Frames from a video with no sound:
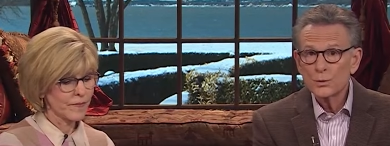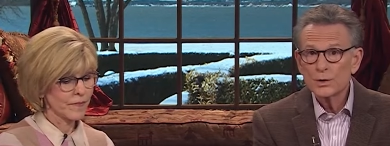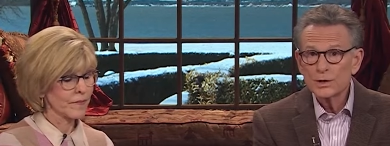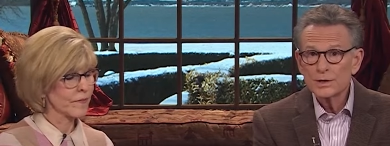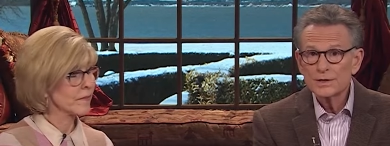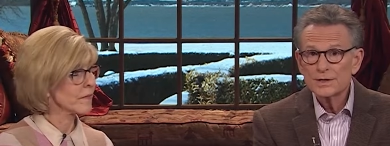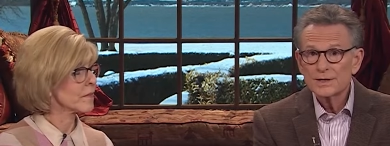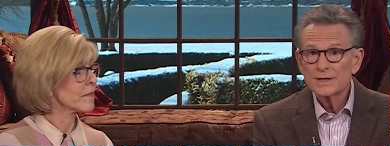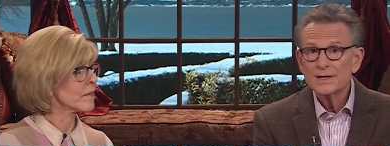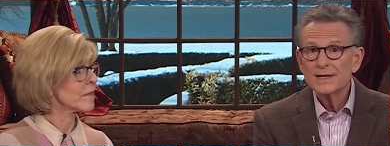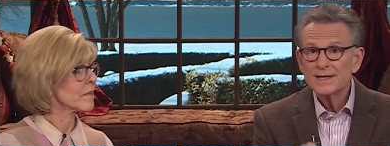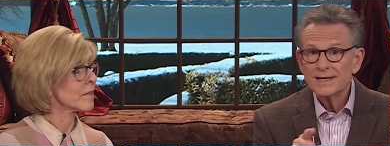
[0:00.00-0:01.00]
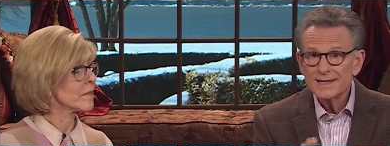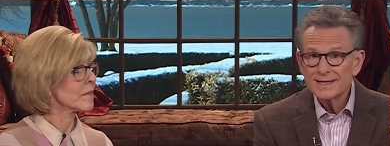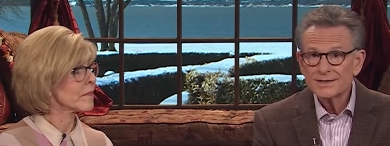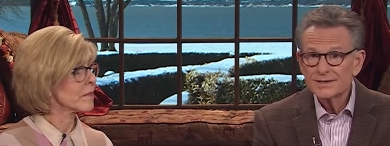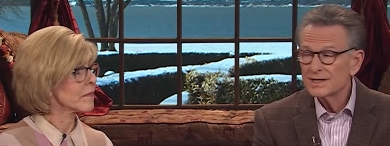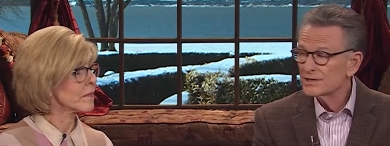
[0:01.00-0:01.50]
Speaker 1: word
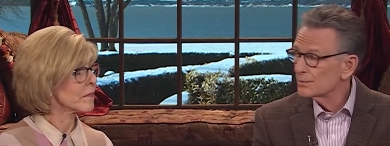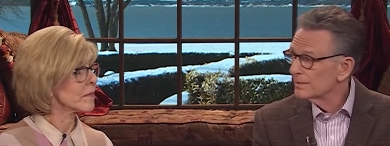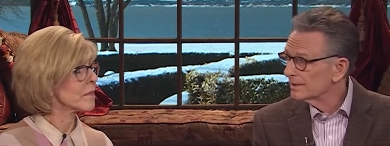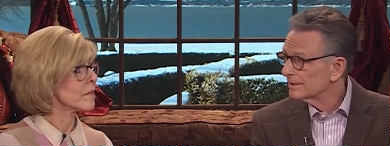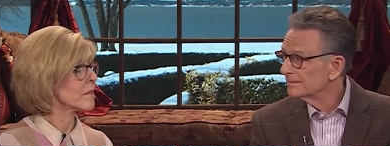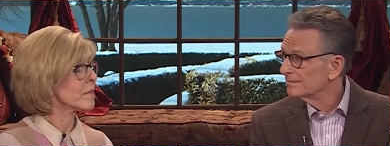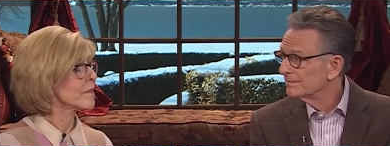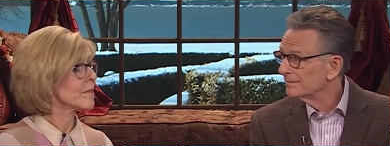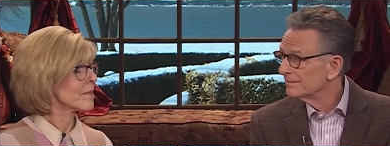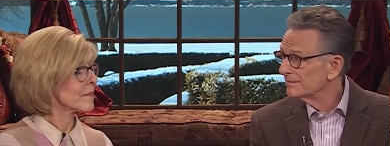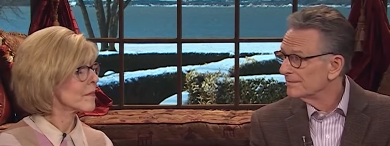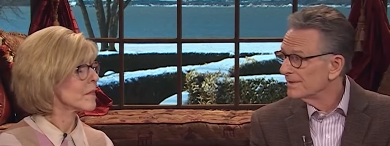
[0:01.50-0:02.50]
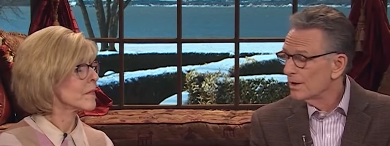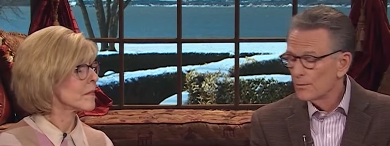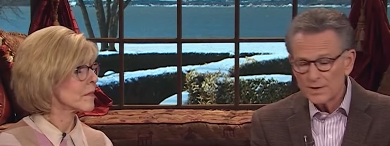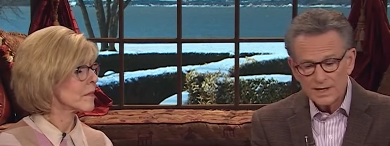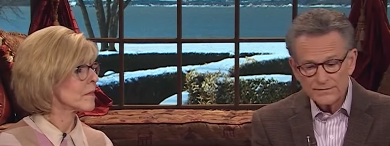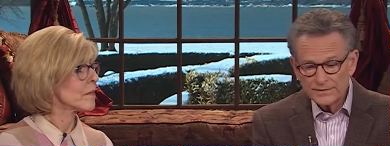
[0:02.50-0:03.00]
is His will.
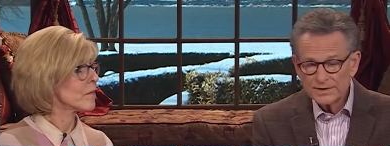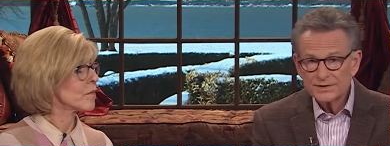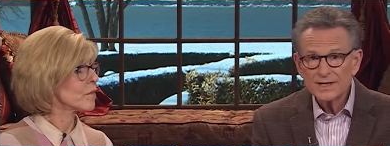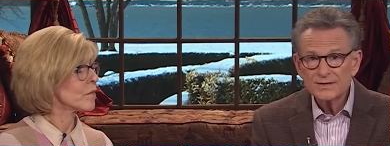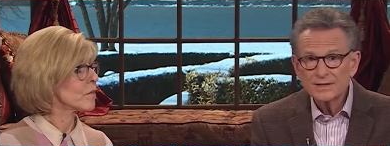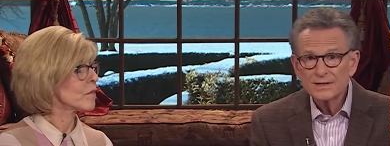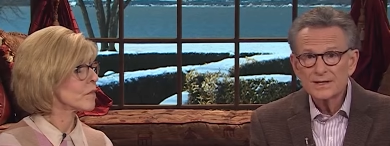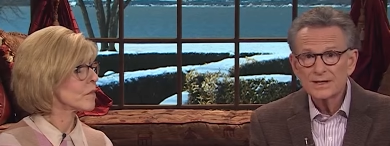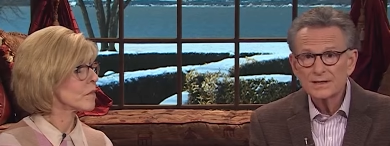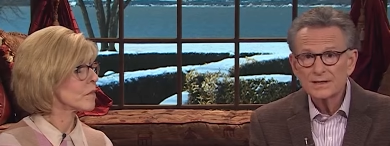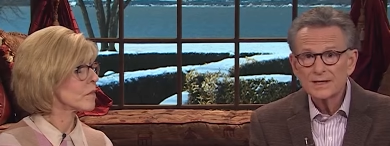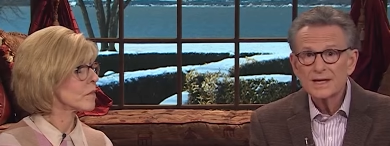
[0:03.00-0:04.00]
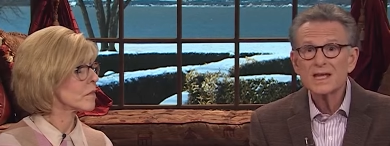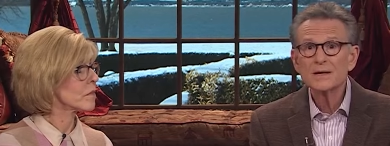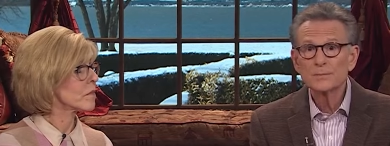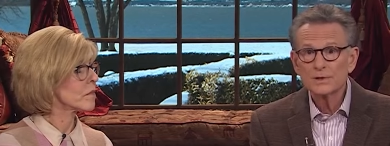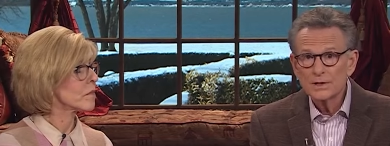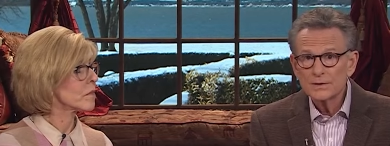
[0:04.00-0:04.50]
Whatever it says in there,
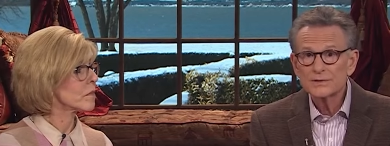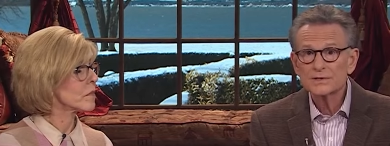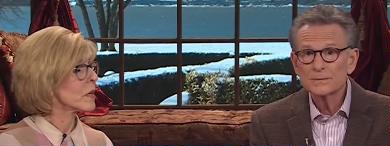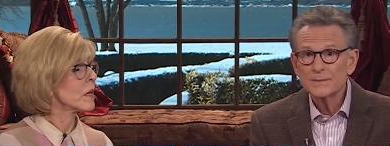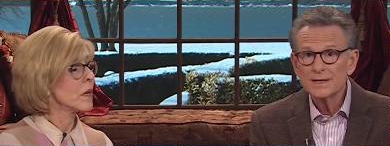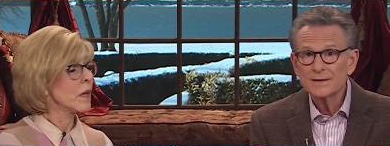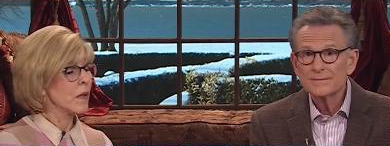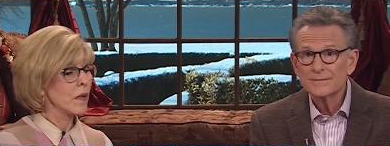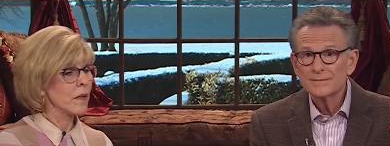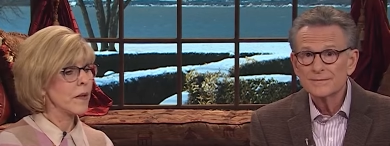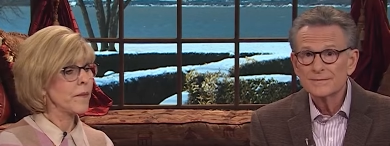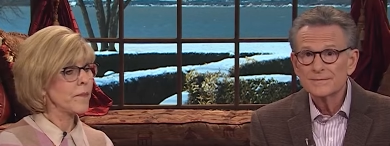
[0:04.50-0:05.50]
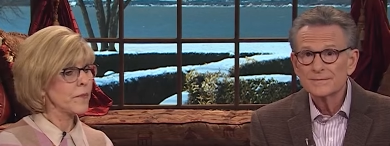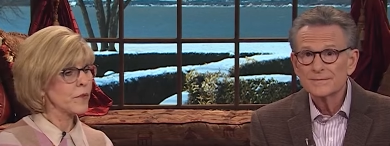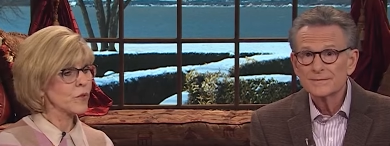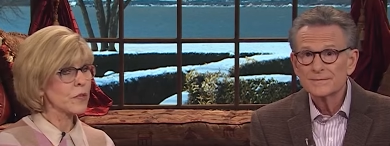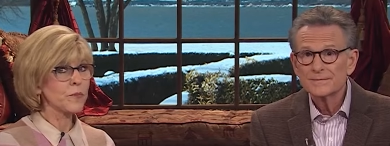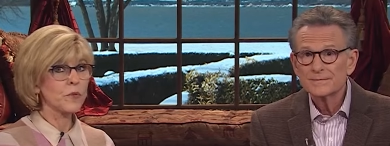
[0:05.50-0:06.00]
it belongs to me. Yeah,
Speaker 2: the
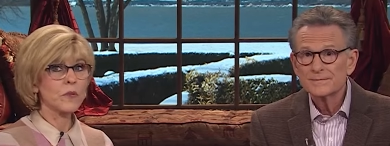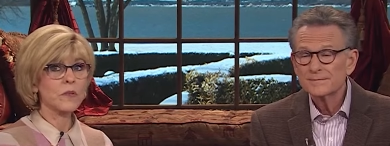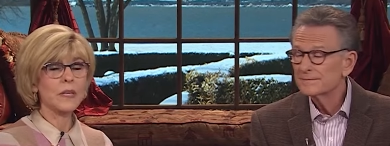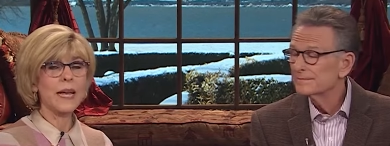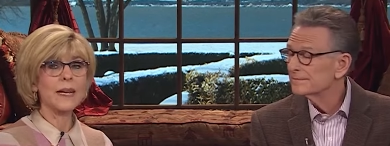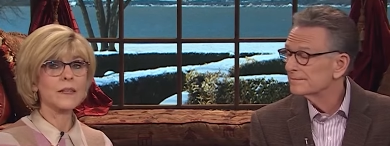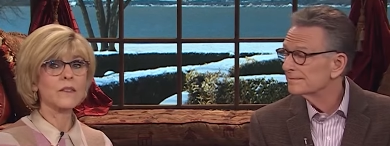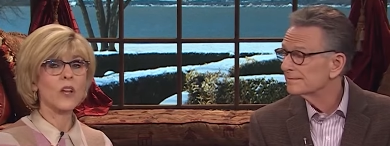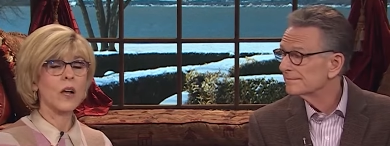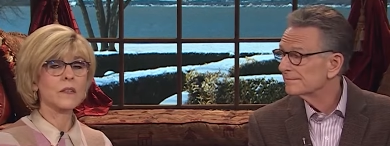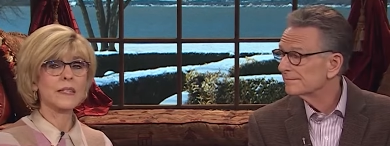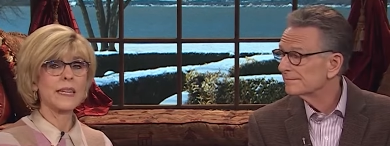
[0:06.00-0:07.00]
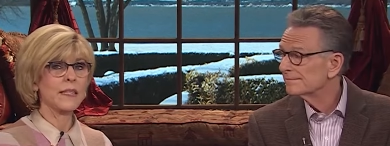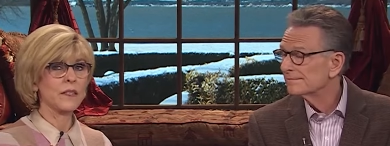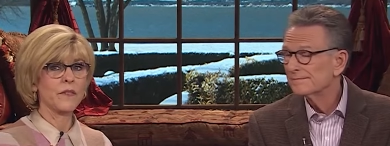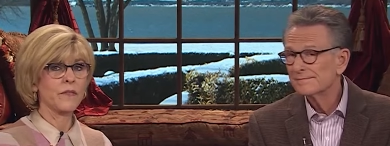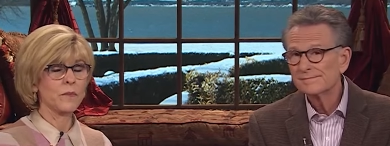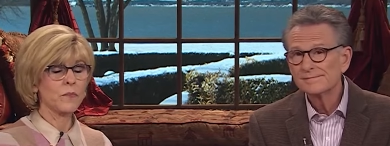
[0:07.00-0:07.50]
Scripture says, God says
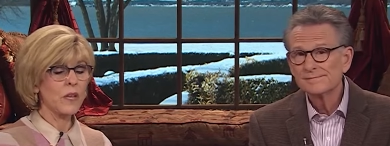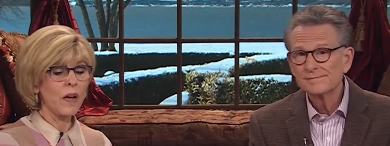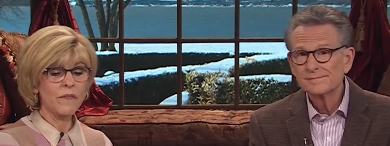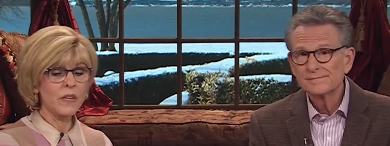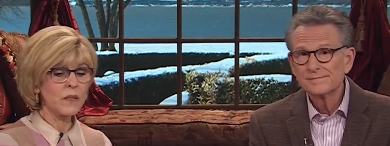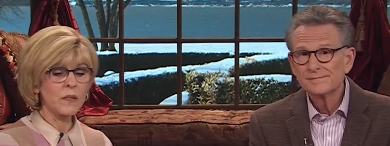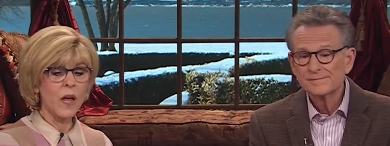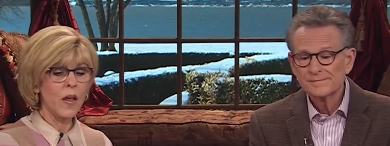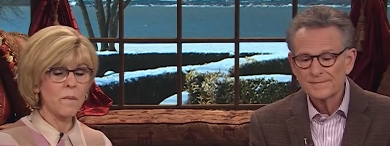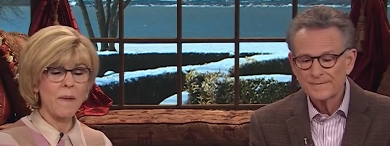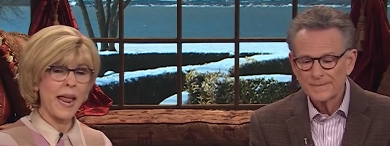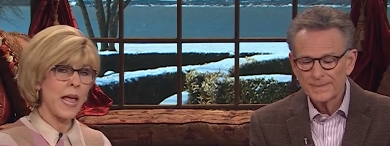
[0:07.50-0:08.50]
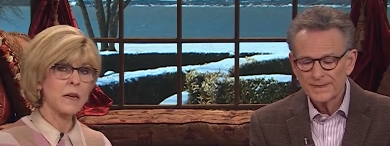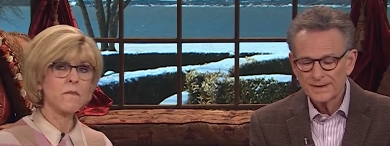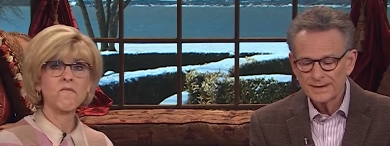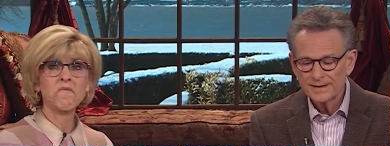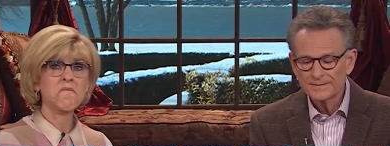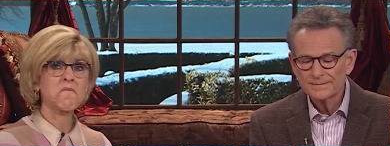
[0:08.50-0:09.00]
of Himself, He's not a man.
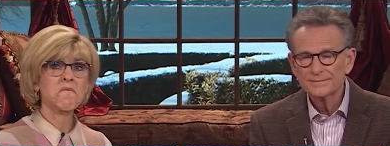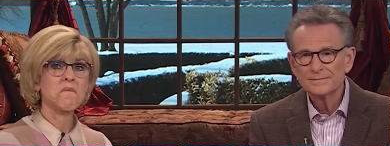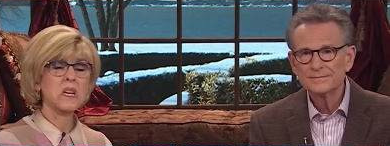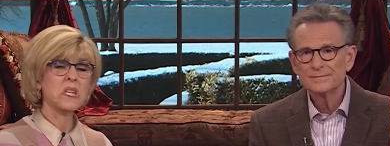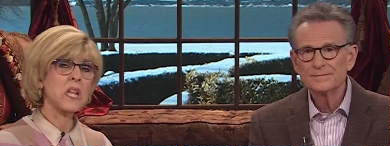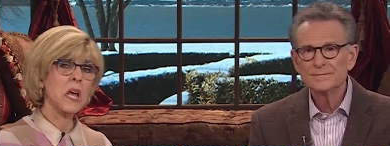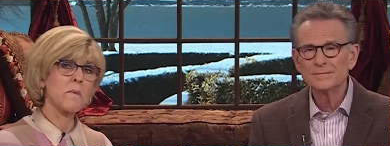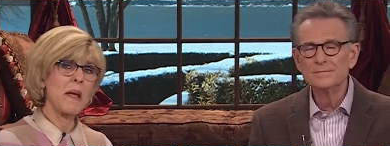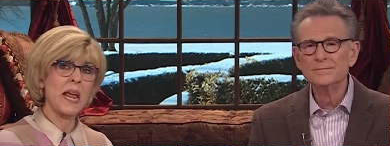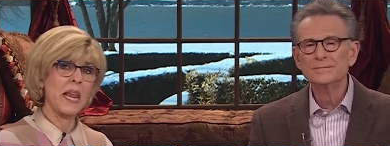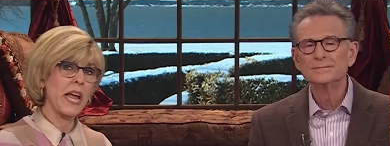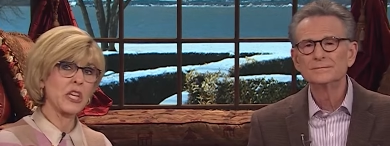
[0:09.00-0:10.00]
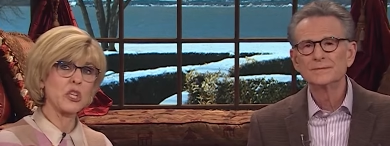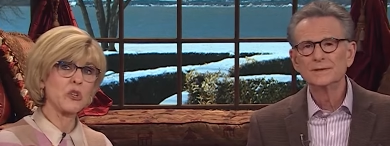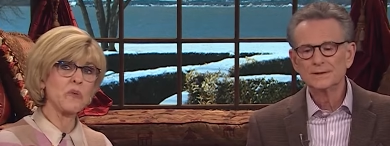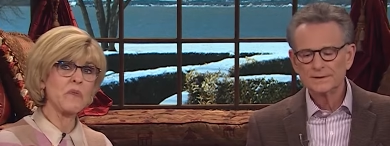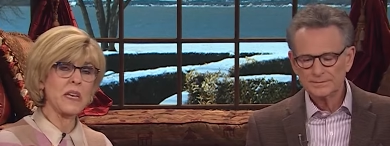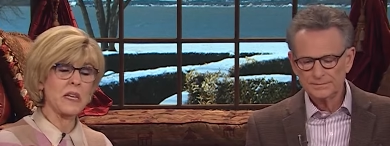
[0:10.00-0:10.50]
Speaker 1: Yeah,
Speaker 2: He's not a man like
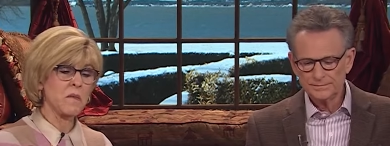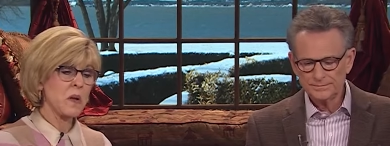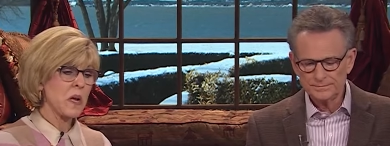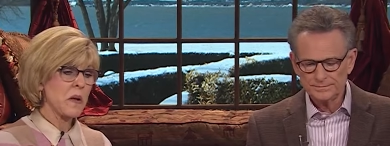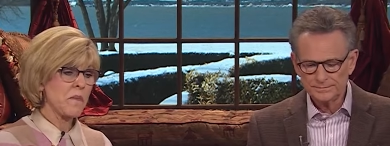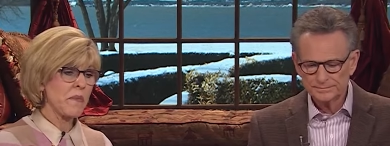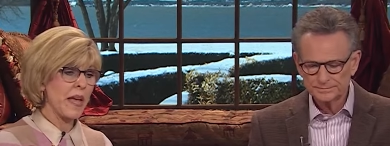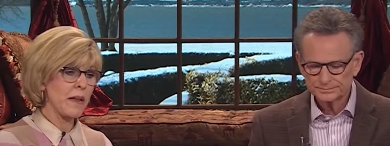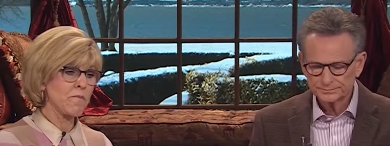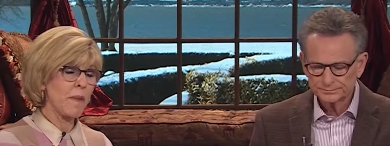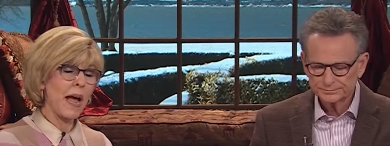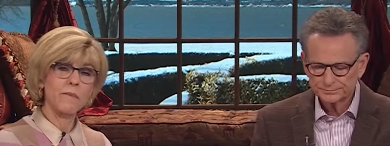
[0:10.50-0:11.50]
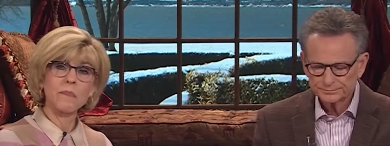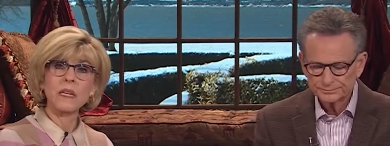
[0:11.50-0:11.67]
you that that might